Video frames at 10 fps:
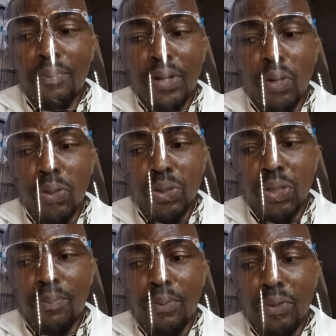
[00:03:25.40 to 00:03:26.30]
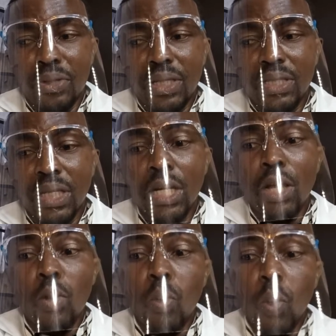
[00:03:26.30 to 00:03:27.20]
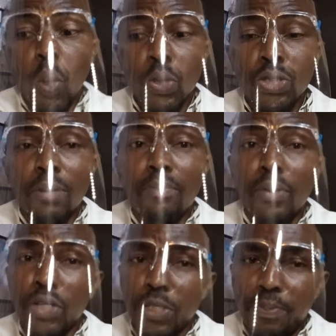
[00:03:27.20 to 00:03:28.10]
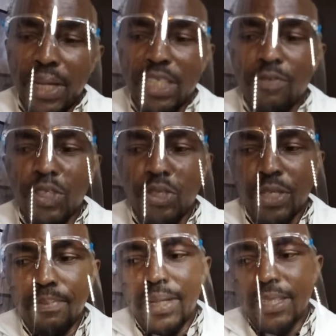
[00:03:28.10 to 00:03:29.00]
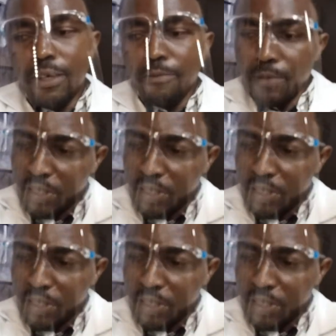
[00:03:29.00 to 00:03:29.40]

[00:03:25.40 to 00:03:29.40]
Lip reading: precursor proteins, could hold some prospects for treatment of